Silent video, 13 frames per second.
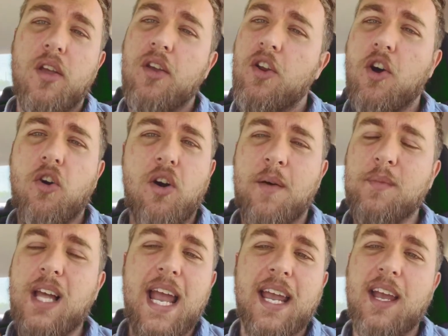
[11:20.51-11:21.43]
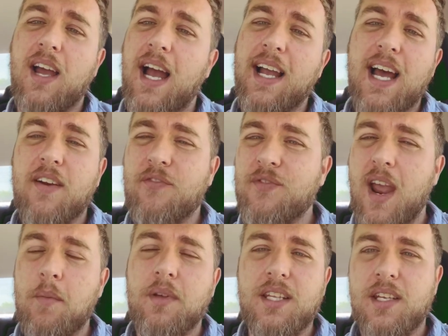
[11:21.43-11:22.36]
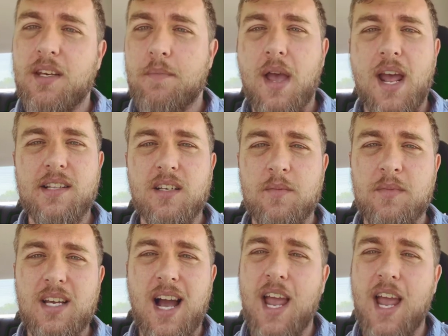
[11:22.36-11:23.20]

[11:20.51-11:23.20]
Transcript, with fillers: You know, I'm like, I got a family that depends on me.